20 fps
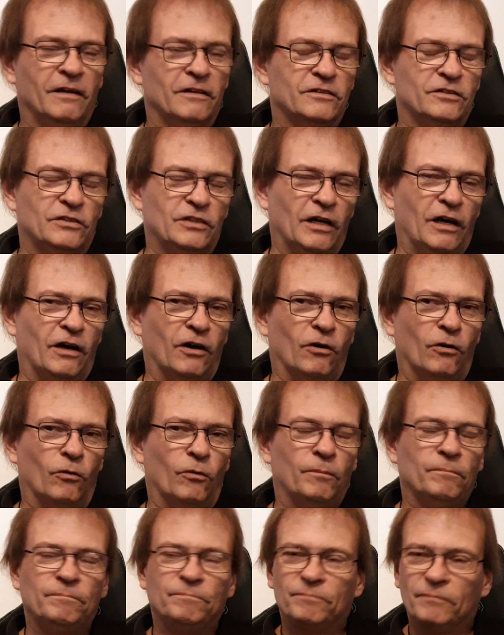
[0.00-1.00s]

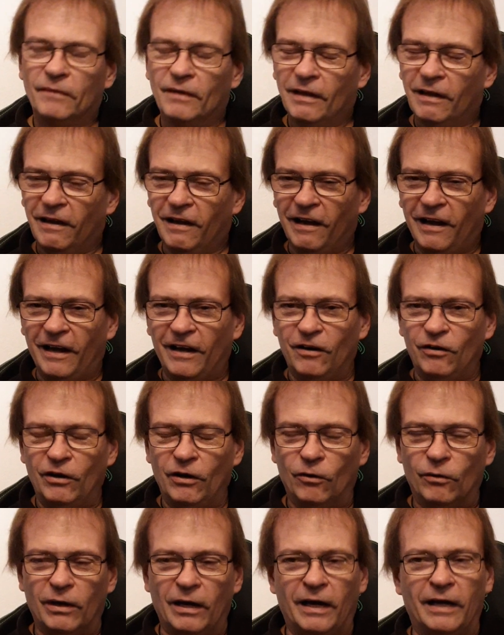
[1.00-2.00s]
So, I don't
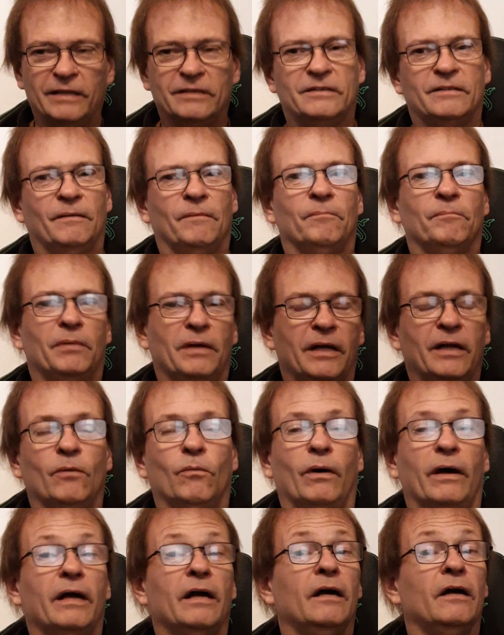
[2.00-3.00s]
know, guys. But
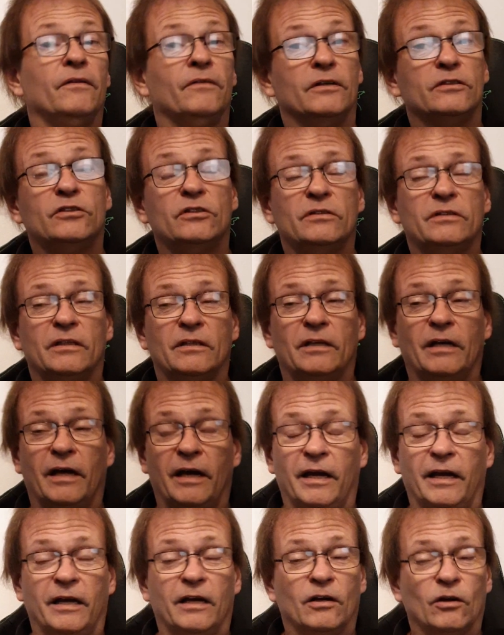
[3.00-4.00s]
anyway, this is a,
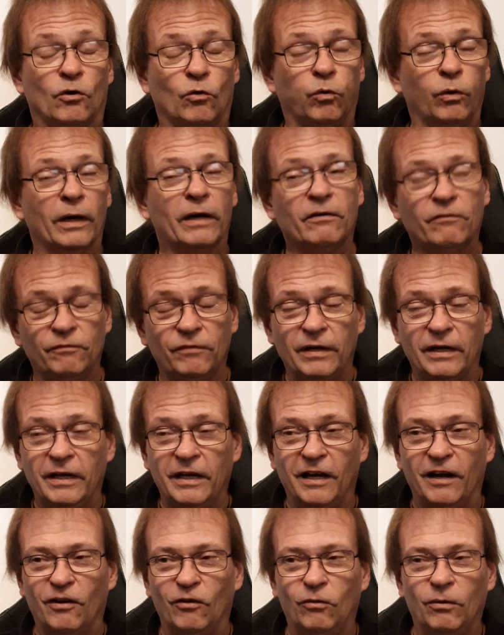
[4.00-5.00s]
a quick
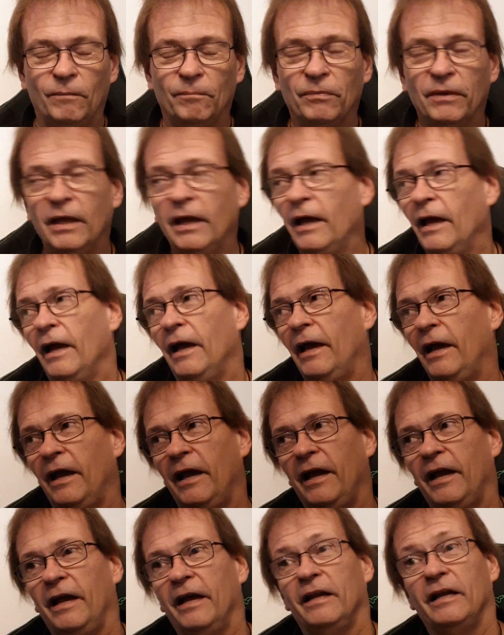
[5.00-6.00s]
video.
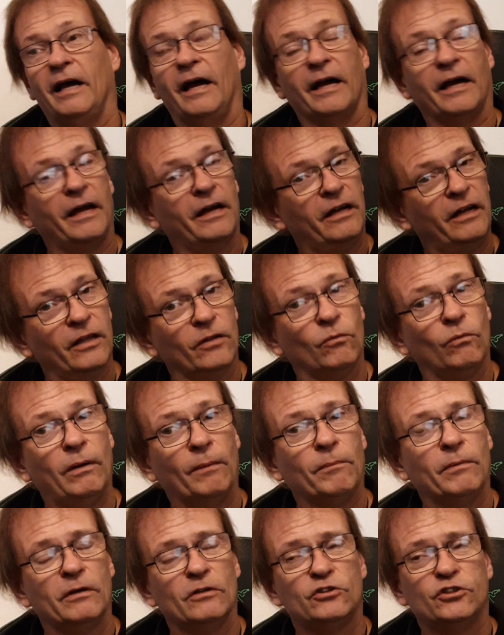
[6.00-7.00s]
And I got another one
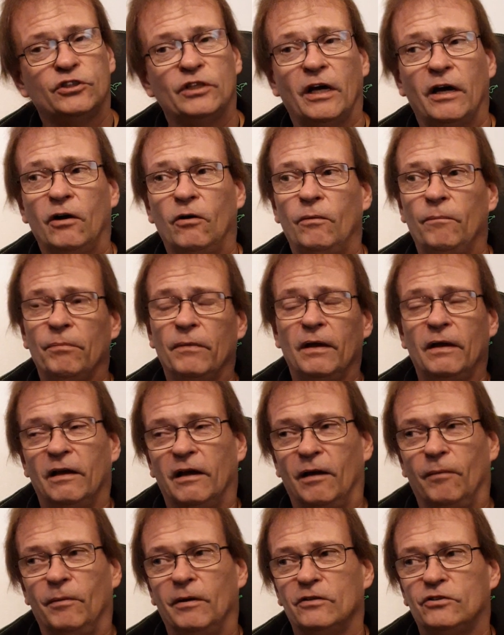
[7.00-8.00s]
I'm going to show.
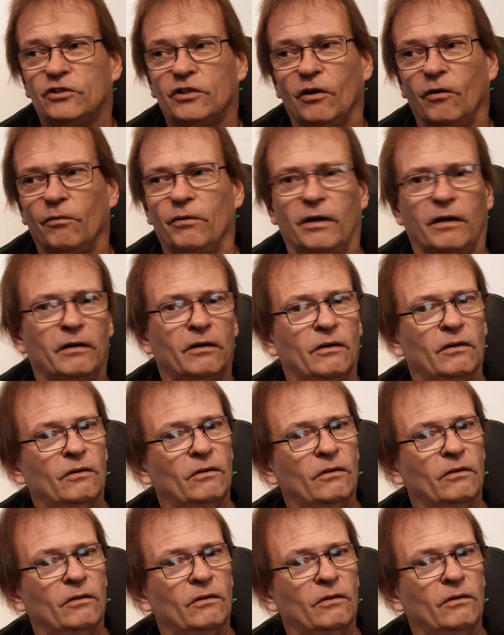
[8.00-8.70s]
I'm going to show the